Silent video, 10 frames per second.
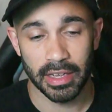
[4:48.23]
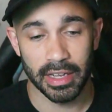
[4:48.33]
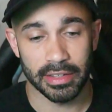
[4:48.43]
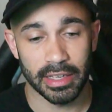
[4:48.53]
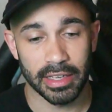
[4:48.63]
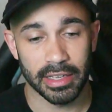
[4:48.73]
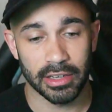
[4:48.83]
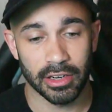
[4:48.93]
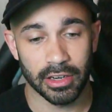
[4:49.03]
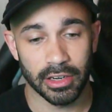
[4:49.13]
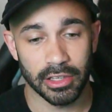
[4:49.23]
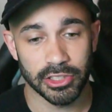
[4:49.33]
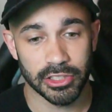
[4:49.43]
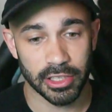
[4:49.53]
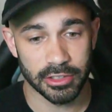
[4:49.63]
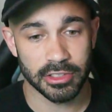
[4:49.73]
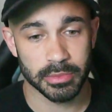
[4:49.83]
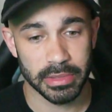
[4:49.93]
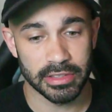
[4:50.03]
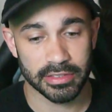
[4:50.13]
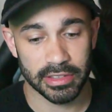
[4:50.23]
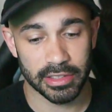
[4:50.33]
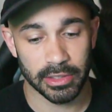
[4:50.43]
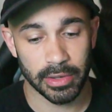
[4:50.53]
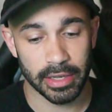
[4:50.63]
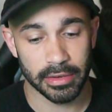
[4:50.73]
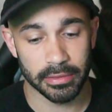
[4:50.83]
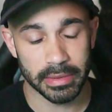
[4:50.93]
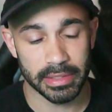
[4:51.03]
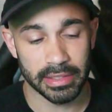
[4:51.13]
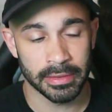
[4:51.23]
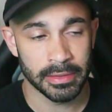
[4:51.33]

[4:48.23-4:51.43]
and then our shutter speed is gonna go ahead and be